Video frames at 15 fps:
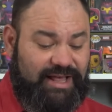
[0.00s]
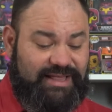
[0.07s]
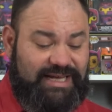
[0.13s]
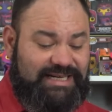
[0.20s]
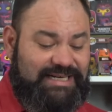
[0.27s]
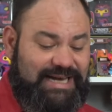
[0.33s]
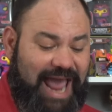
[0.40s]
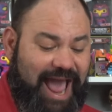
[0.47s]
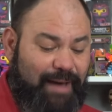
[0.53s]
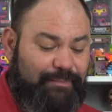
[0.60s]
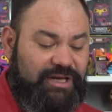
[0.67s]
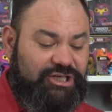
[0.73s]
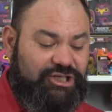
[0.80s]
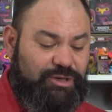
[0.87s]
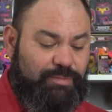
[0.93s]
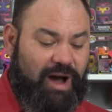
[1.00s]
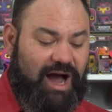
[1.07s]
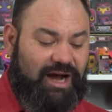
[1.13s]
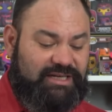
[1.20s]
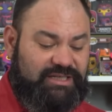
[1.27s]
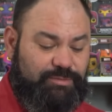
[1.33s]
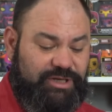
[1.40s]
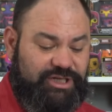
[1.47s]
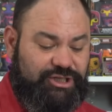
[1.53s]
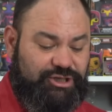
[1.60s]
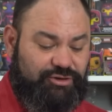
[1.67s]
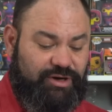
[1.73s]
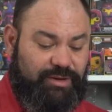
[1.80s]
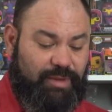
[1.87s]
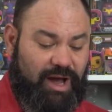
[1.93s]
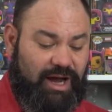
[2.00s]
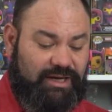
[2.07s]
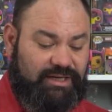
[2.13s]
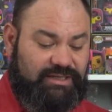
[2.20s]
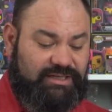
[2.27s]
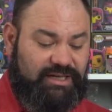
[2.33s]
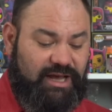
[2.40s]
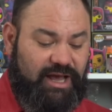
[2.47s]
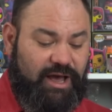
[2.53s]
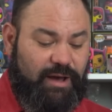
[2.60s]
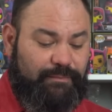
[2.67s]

the damaged box mystery box.